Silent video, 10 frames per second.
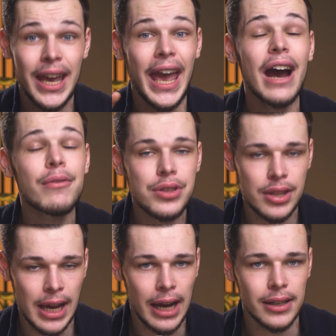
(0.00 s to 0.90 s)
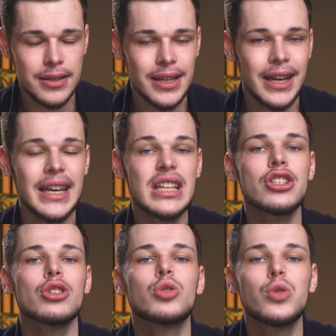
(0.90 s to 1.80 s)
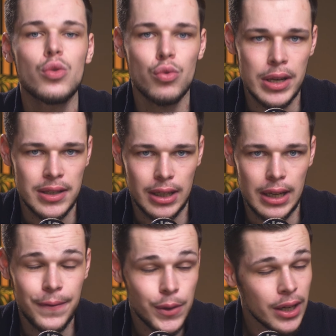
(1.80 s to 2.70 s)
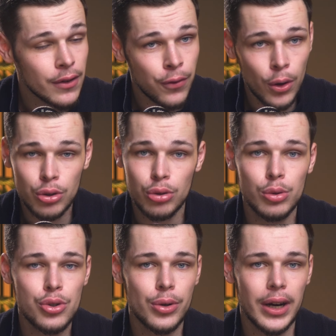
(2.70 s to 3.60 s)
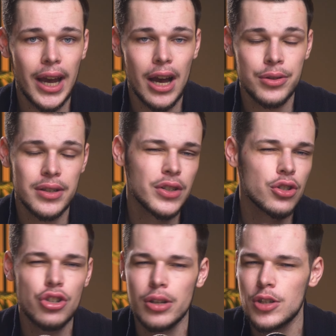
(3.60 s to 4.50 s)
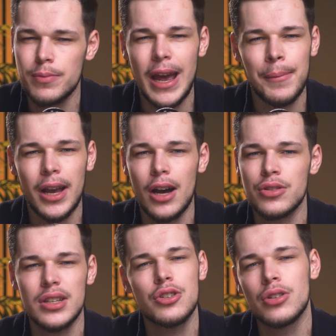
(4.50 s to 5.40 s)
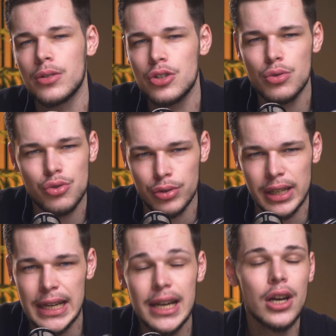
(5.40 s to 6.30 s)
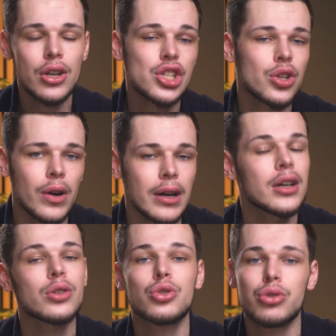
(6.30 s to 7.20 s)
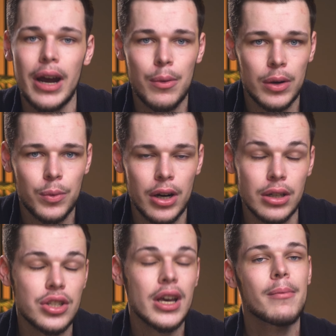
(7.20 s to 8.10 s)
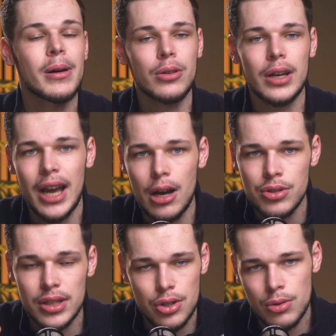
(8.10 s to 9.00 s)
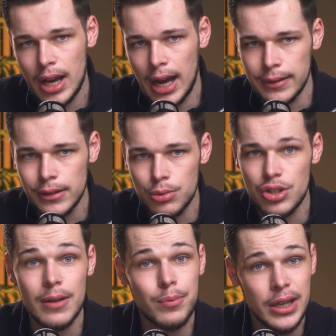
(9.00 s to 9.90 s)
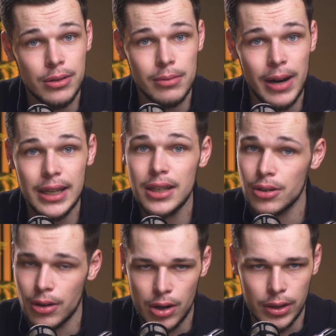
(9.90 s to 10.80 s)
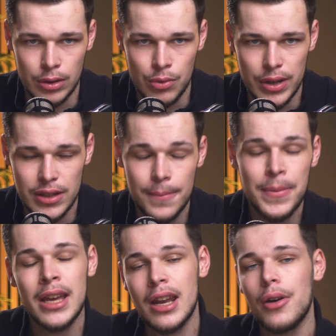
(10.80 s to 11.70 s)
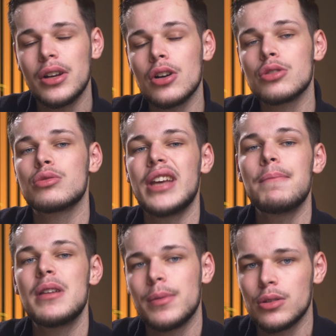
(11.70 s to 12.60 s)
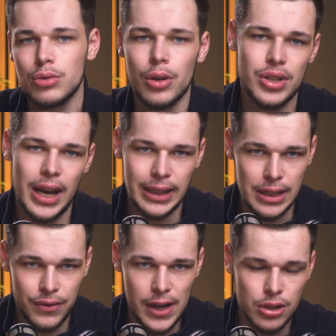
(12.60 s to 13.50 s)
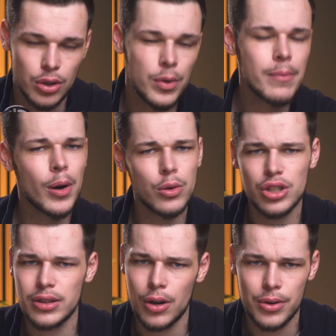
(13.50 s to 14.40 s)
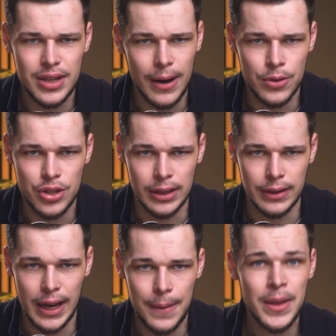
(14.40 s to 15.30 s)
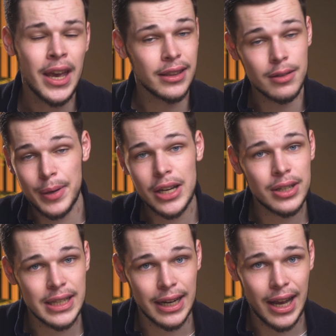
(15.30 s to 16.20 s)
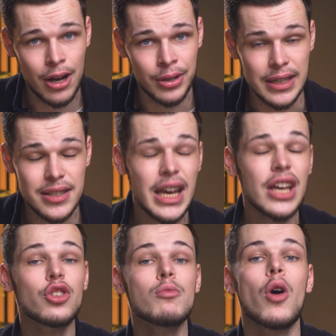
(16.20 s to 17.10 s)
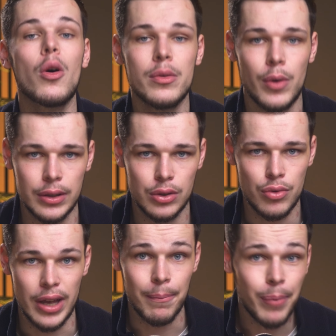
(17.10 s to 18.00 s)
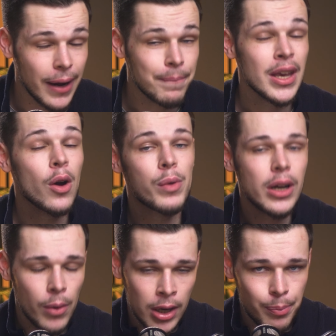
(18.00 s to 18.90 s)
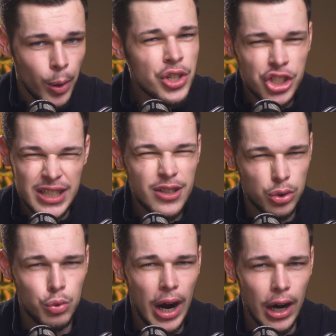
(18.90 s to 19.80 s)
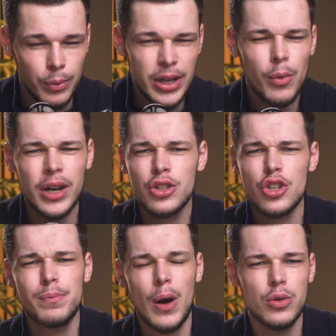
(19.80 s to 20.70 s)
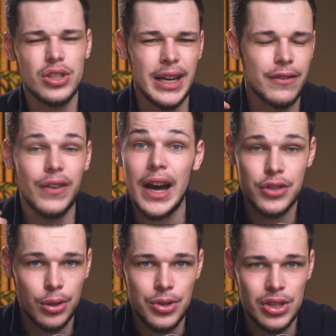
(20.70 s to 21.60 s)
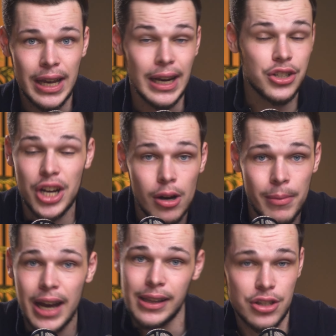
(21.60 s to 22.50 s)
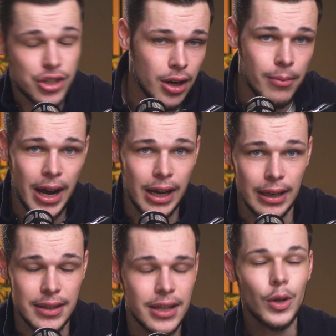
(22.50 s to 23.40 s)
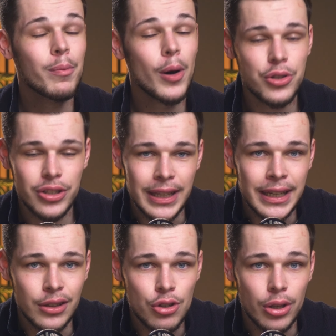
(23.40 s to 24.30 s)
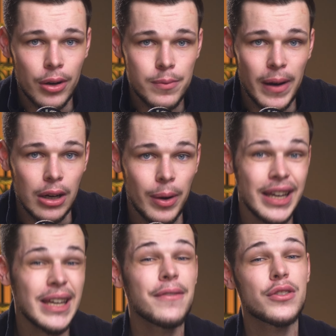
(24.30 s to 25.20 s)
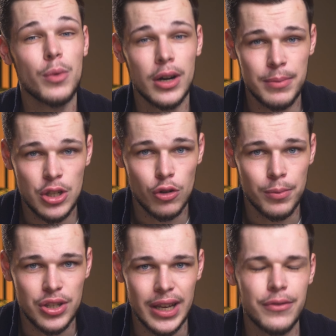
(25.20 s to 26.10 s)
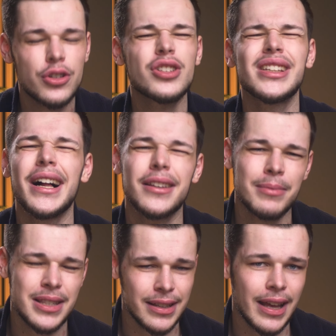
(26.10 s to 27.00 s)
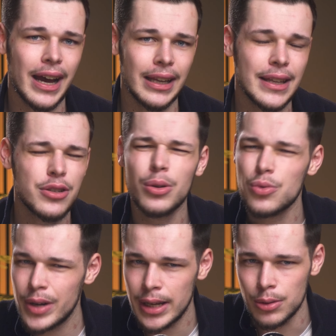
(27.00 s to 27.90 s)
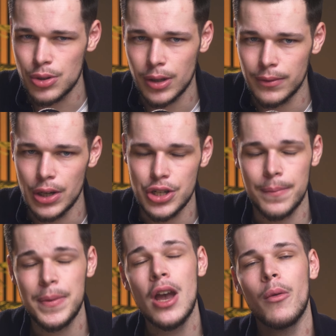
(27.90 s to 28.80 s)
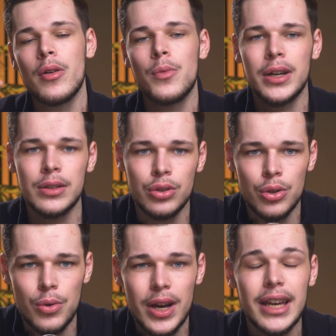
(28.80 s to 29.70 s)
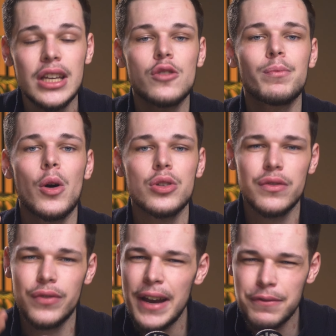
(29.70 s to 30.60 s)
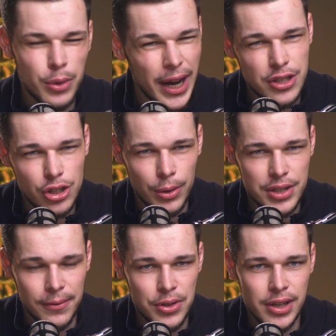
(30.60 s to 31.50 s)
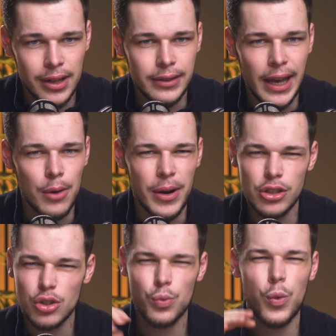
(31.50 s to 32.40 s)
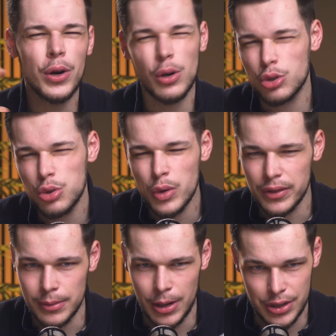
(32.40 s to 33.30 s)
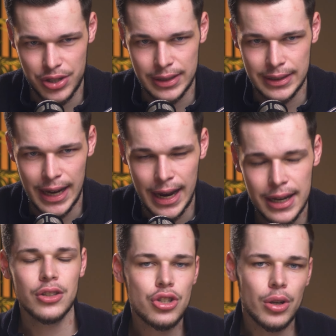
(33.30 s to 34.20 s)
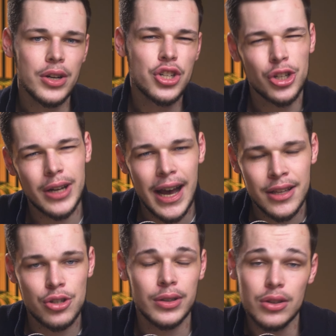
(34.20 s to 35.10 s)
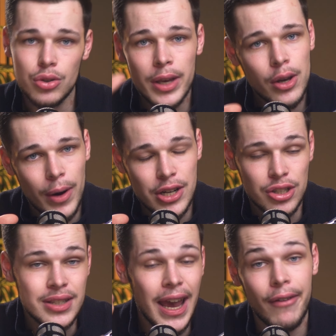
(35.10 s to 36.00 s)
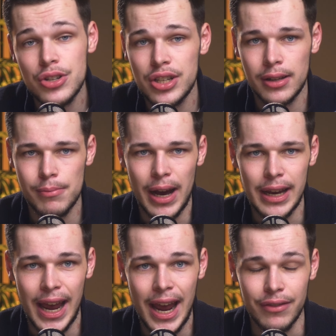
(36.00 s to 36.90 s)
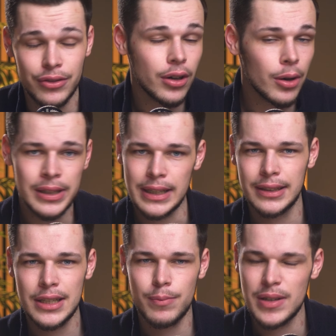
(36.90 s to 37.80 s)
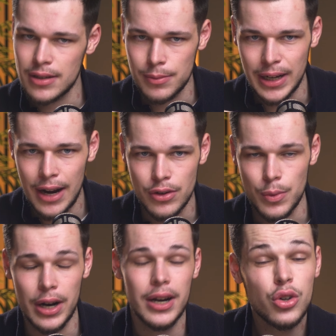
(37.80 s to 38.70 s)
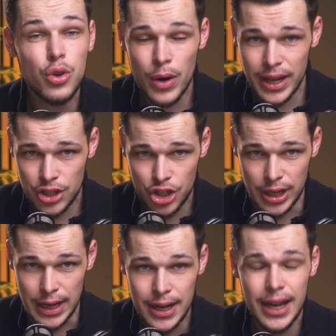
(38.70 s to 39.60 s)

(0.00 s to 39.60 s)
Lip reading: Everything else is too risky. If you can afford to lose your accounts, if it's just some spam accounts that you don't use really, sure, try what works. But on accounts that you can't lose, that bring you the money, you're not going to do this. Now, in order to get people to those highlights faster, we post stories every single day. And the bigger the account is, the more we want to do that. But we don't want to push this too hard. We don't want to just post like 5 stories a day, like check out my highlights, check out my highlights. Don't post the link in the stories, by the way, if you want to be super safe. Just tell them it's in the highlights. You don't really lose conversion. What we want to do is post 5 to 8 stories every single day, where just 1 or 2 of them are a CTA. The story should answer the 3 questions every single buyer have, not only in this business, but everywhere. Who is she?